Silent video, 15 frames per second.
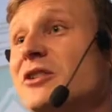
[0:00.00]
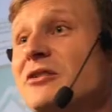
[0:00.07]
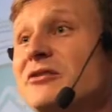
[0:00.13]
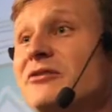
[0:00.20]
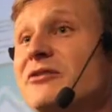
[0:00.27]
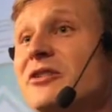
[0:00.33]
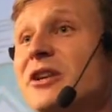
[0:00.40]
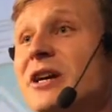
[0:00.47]
of
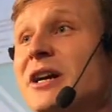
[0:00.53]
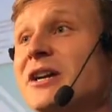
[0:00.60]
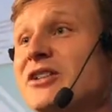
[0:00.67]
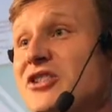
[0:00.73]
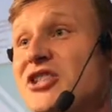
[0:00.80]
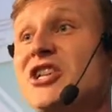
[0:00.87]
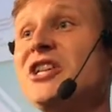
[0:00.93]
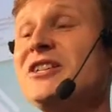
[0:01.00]

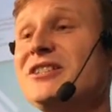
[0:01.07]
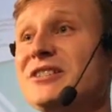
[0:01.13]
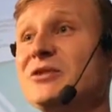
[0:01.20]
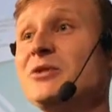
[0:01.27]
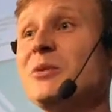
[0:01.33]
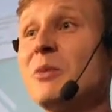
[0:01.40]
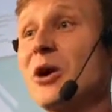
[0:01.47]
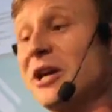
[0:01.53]
cheese
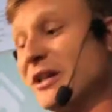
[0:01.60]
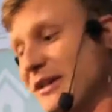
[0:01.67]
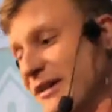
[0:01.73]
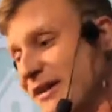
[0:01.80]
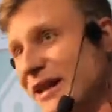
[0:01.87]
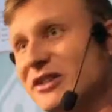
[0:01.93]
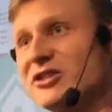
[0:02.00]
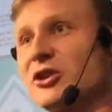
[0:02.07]
to the market
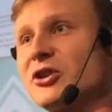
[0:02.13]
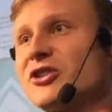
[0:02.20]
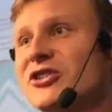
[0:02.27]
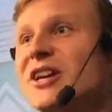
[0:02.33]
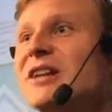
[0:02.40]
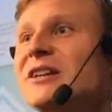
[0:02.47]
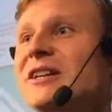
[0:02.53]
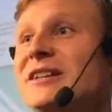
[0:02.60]
and then start
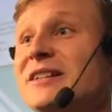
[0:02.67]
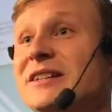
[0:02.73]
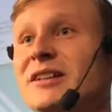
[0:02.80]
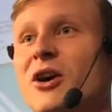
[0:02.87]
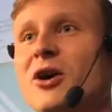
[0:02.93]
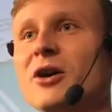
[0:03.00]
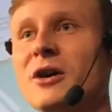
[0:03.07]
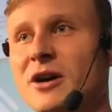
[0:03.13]
selling it
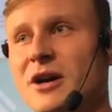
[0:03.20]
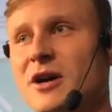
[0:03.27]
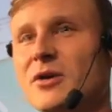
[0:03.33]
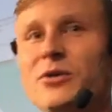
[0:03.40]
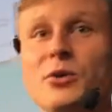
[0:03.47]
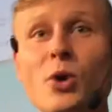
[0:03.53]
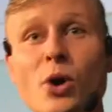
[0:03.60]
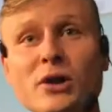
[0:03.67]

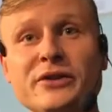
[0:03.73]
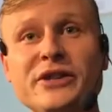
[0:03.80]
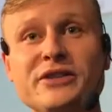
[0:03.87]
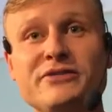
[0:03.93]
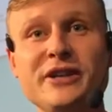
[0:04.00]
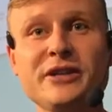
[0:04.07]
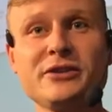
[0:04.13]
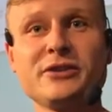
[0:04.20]
through all these
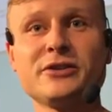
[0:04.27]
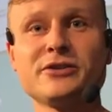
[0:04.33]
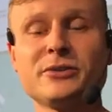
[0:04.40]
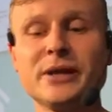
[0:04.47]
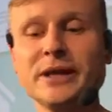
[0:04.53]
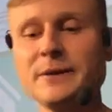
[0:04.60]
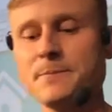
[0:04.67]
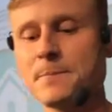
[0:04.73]
vendors,
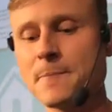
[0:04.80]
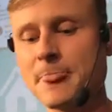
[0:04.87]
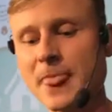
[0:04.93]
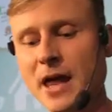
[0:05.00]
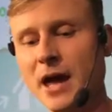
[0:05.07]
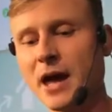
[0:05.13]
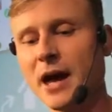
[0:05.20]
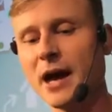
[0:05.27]
right?
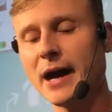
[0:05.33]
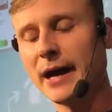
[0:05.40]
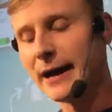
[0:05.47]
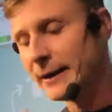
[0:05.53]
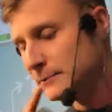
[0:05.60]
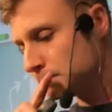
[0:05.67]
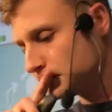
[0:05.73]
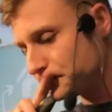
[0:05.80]

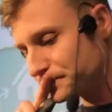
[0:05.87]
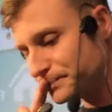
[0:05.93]
And